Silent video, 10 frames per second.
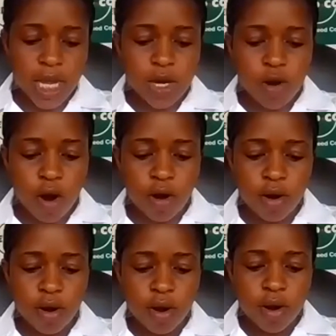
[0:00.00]

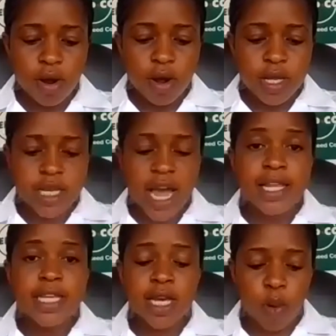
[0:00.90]
Enoch
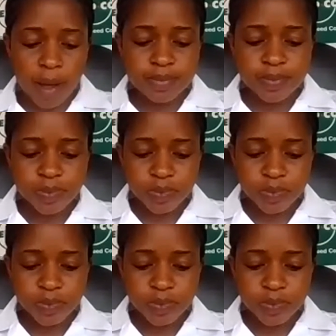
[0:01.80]
Nyanyiwa.